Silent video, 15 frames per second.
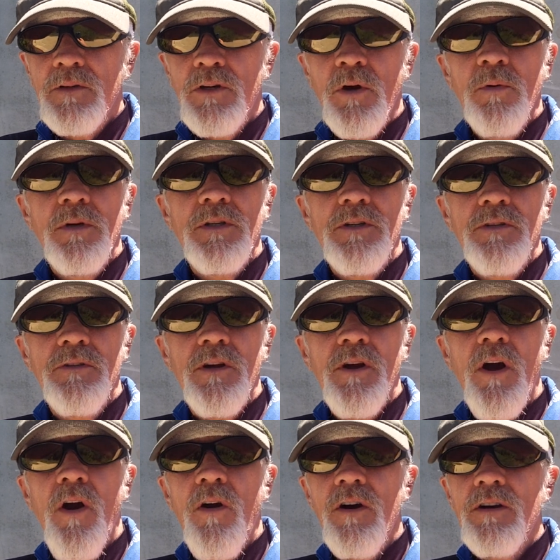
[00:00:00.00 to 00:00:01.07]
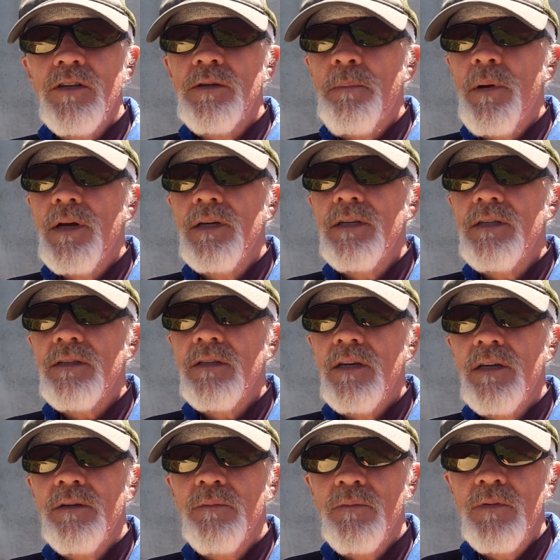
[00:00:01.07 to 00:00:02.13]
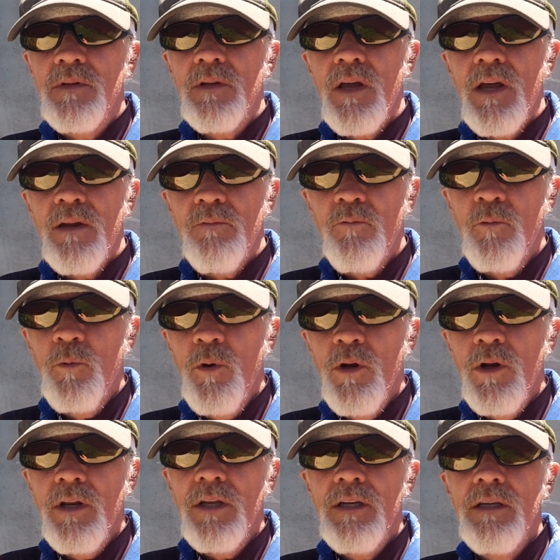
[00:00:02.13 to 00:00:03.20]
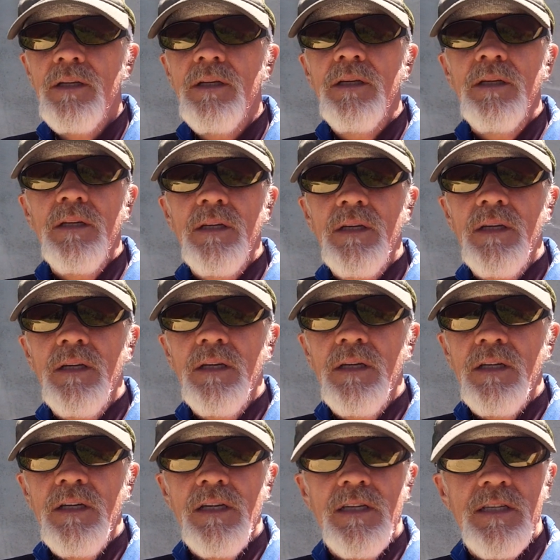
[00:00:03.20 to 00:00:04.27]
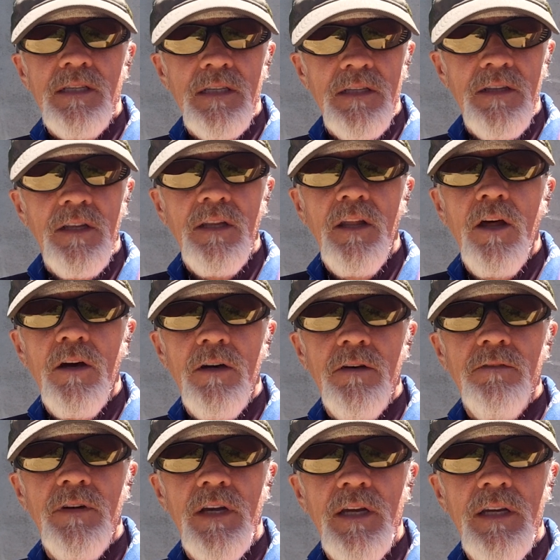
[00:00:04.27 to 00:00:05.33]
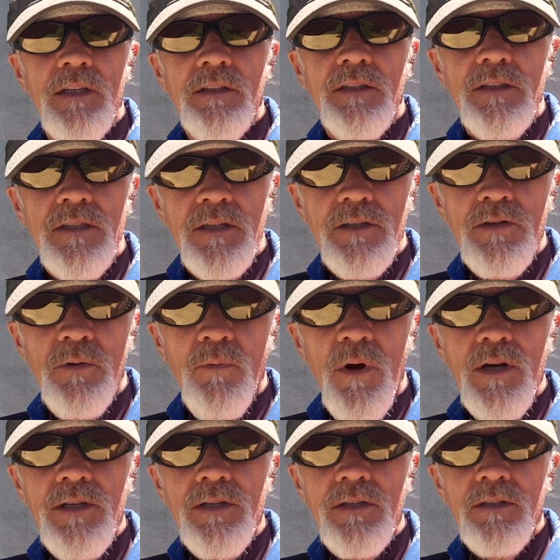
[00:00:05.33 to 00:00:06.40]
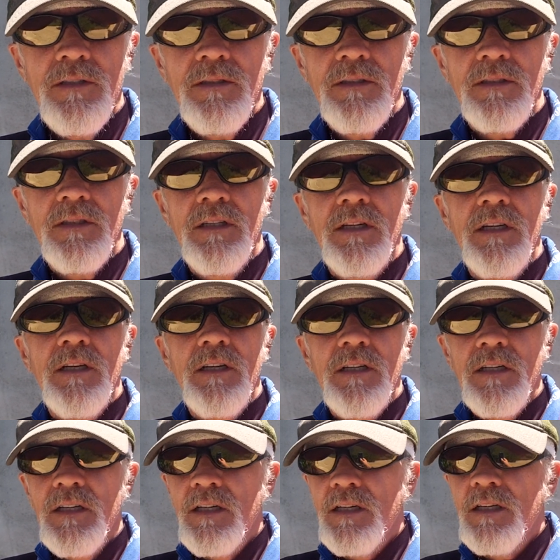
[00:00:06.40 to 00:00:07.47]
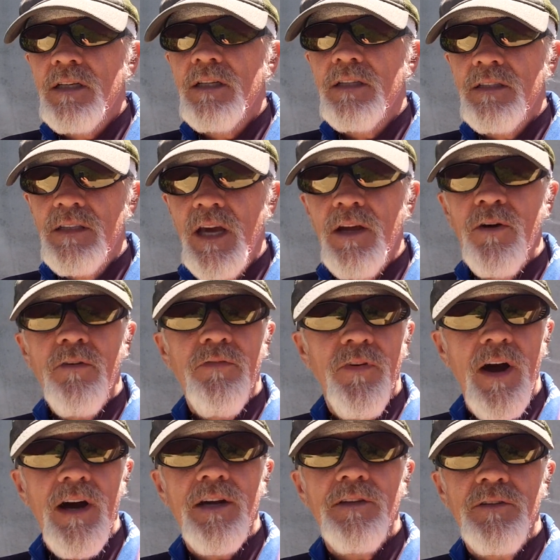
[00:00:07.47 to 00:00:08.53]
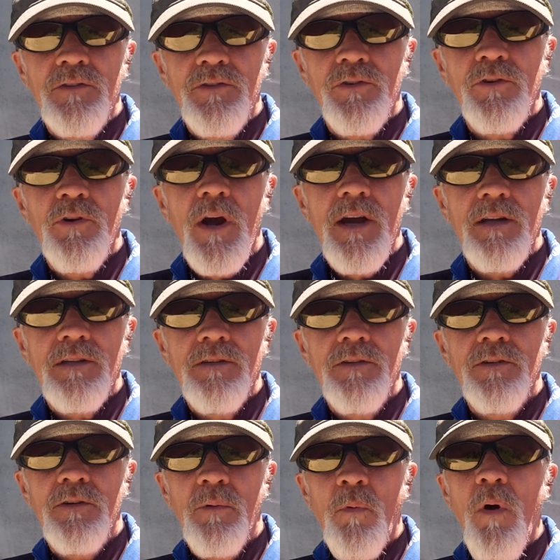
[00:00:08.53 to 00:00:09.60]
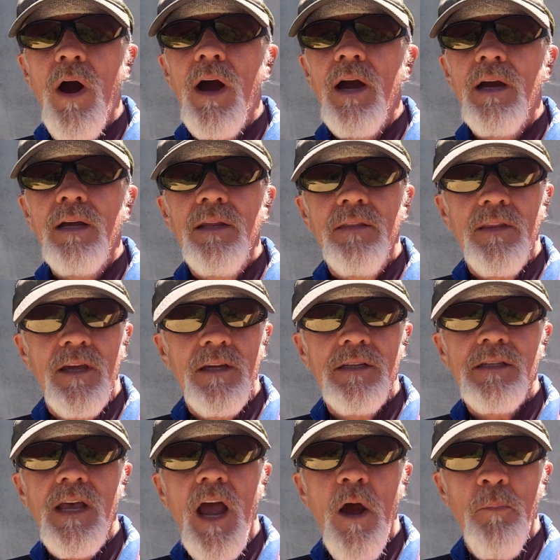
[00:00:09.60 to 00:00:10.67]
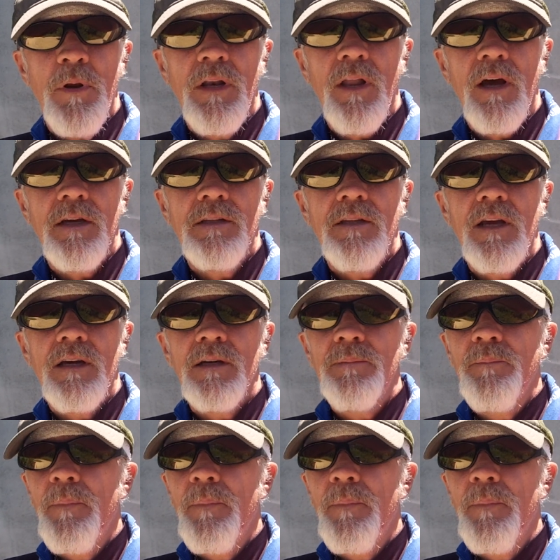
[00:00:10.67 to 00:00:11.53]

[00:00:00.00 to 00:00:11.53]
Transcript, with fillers: go into their heart space and, and really see the love in the situation, they'll find the true answer to why things happen like that.